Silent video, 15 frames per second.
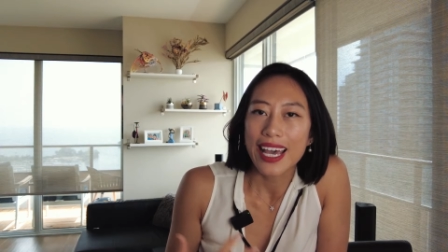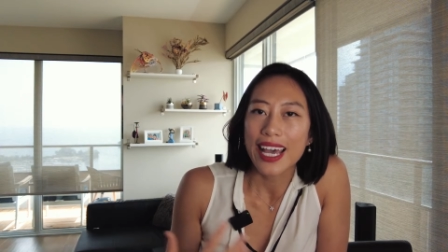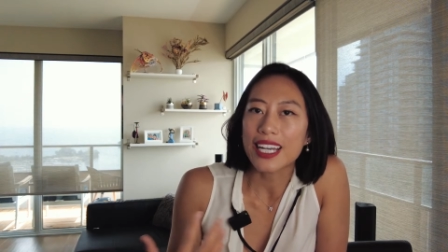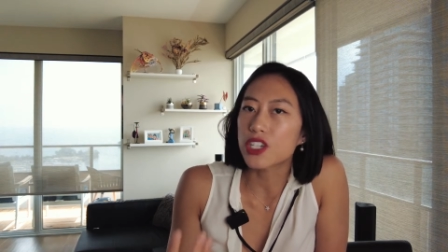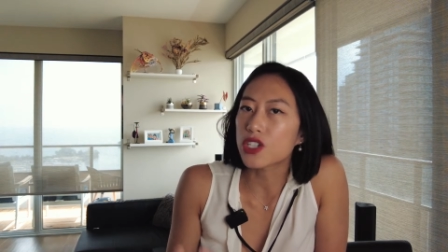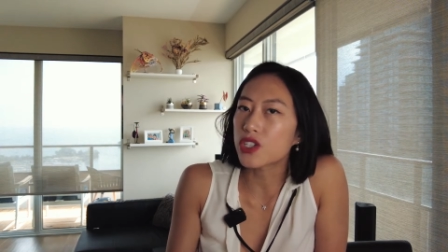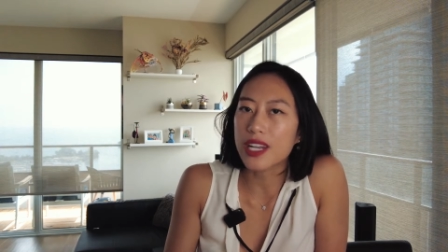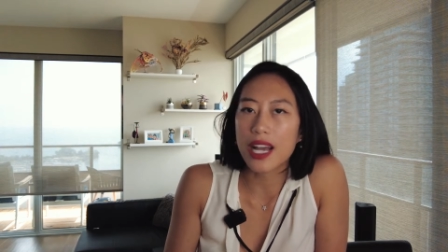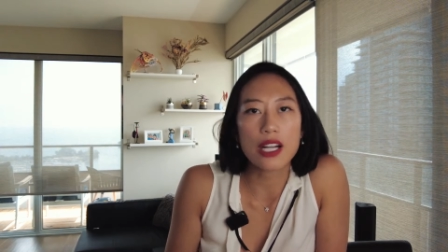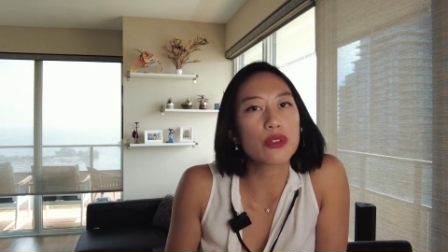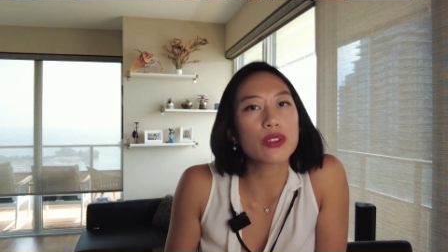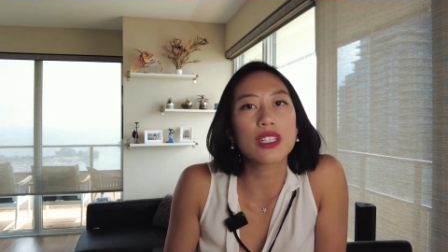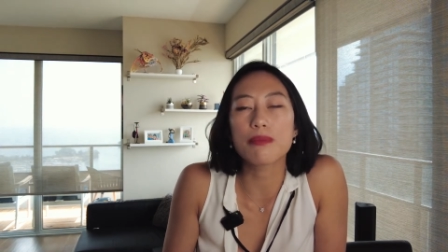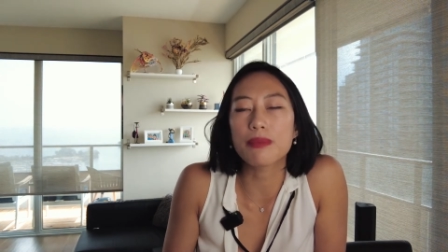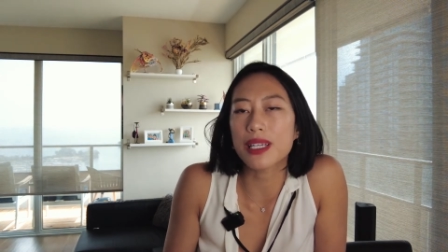it just
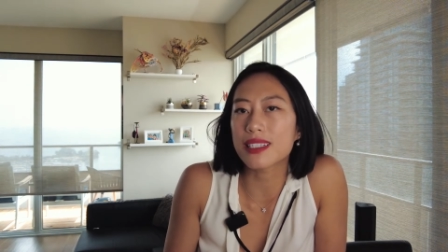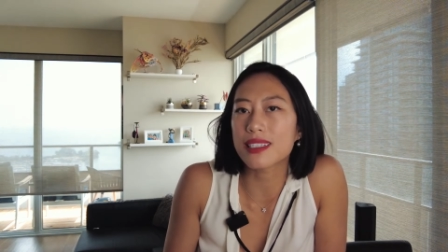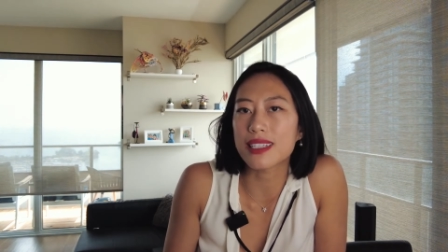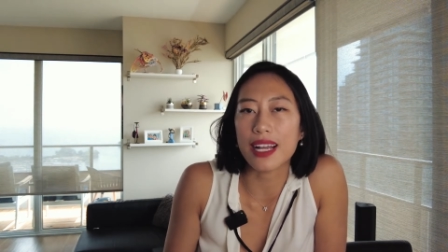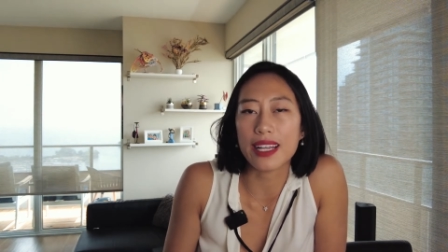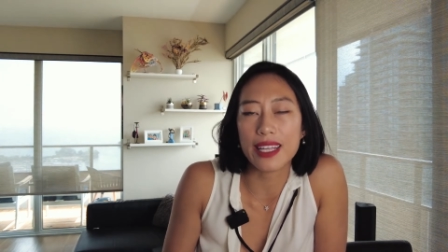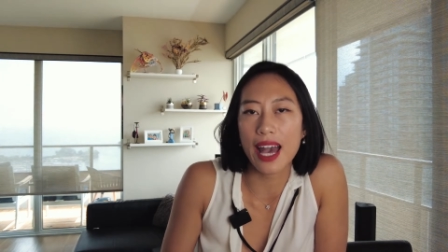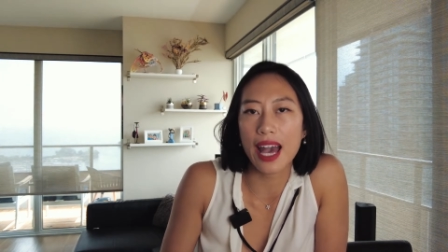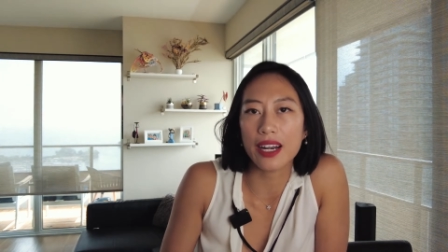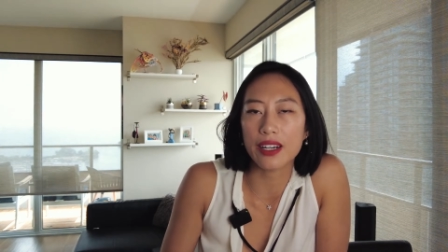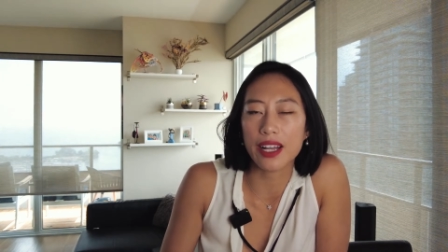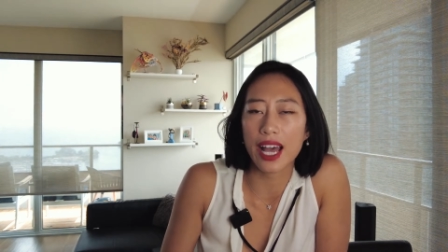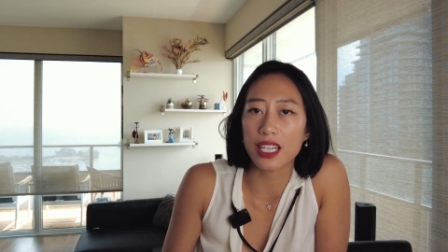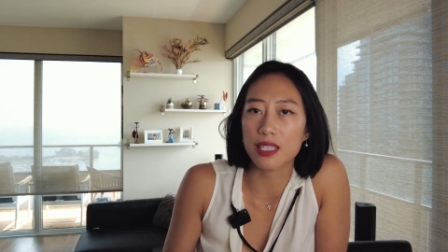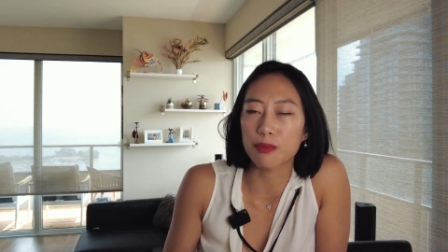naturally means that
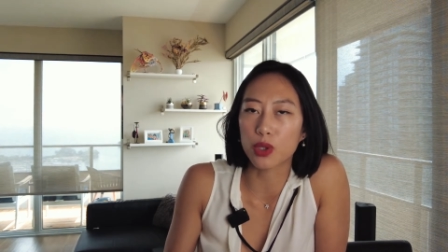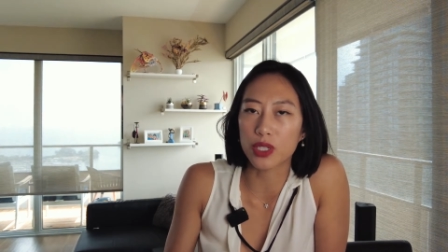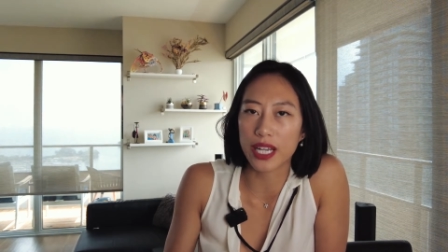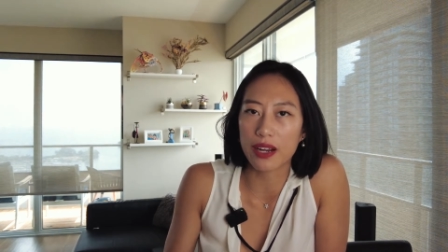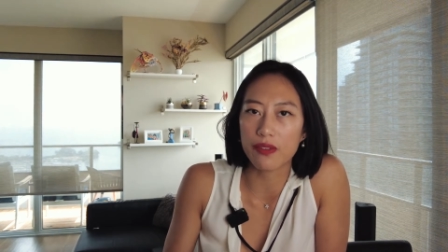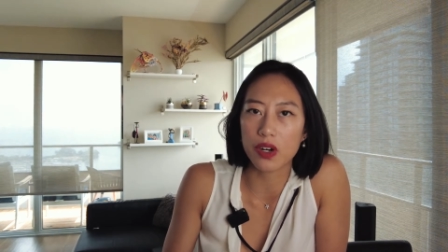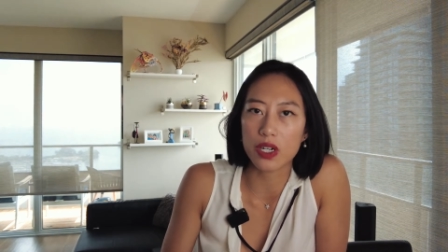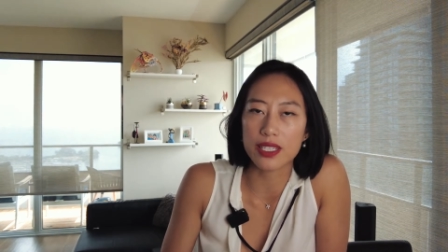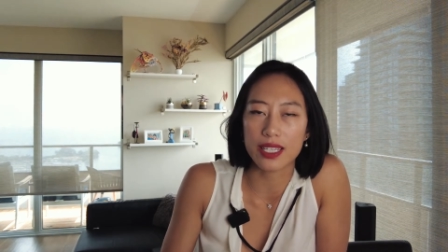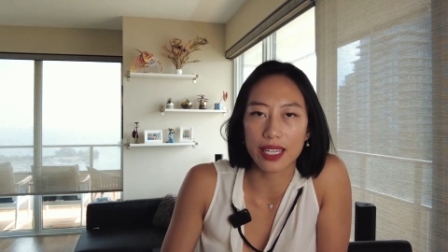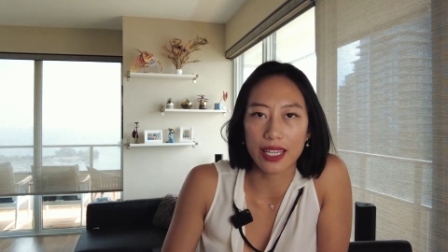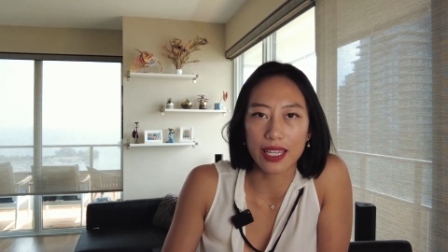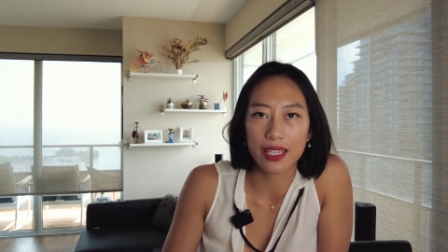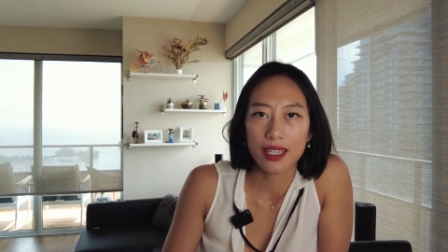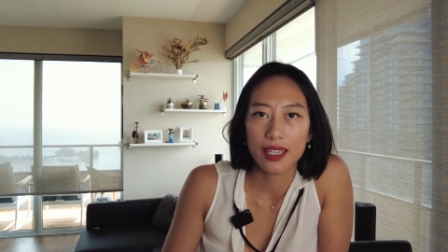Canada has more
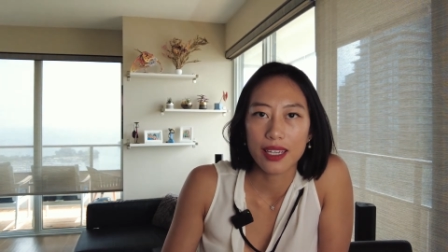diversity.